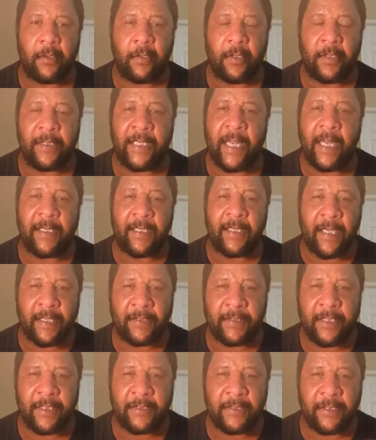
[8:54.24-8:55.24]
dead now our
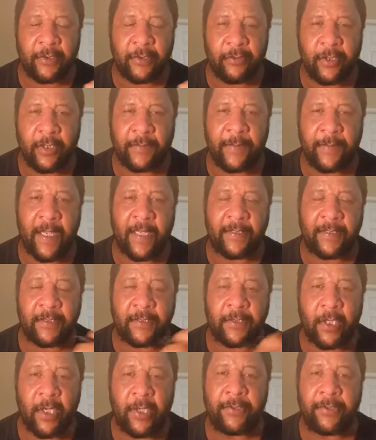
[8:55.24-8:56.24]
sins and
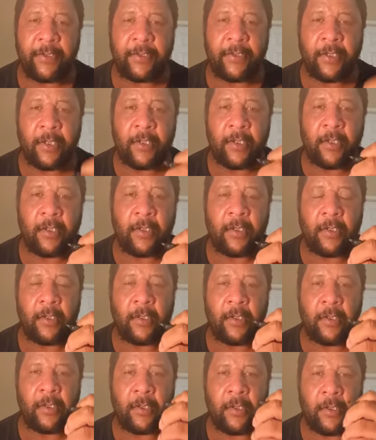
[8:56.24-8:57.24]
trespasses under the
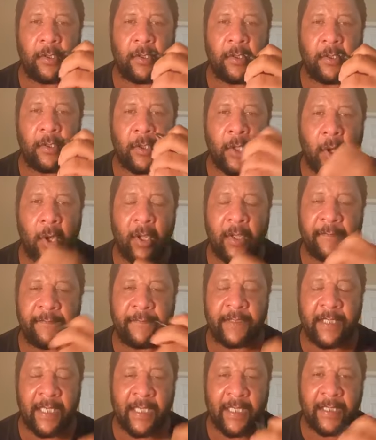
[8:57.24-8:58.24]
law of
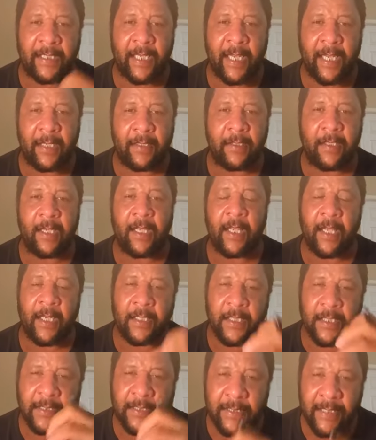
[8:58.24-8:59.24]
sin and debt in
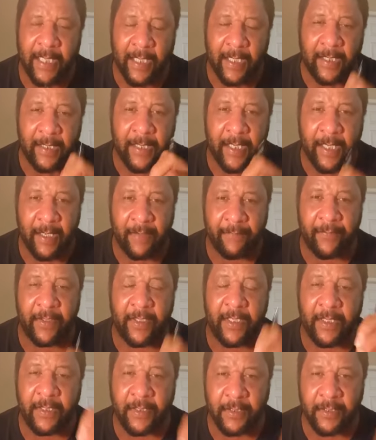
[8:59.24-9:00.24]
the second heaven
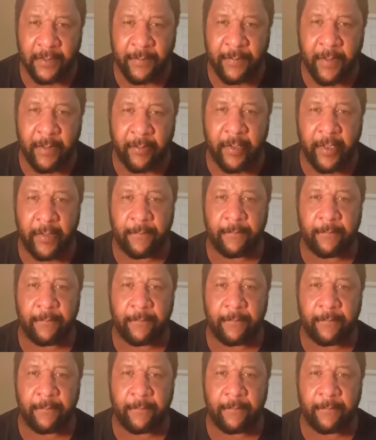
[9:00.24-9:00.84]
in the spirit.